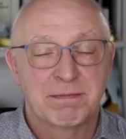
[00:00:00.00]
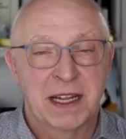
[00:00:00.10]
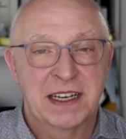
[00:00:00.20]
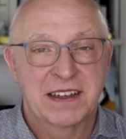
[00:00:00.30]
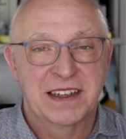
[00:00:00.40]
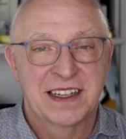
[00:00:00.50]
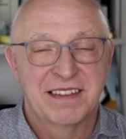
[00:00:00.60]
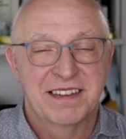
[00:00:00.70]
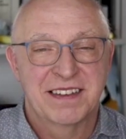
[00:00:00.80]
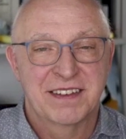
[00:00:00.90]
but
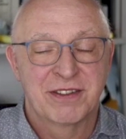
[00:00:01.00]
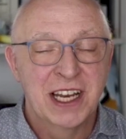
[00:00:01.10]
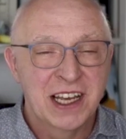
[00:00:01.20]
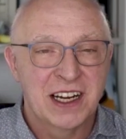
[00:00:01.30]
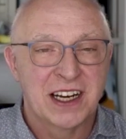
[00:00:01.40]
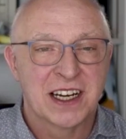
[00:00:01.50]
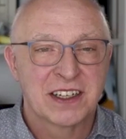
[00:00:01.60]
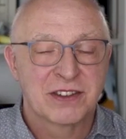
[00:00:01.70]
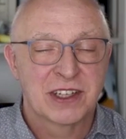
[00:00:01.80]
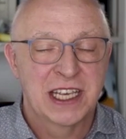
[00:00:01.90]
it's really
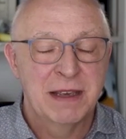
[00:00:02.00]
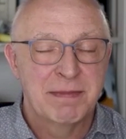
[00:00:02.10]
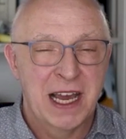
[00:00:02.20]
hard to keep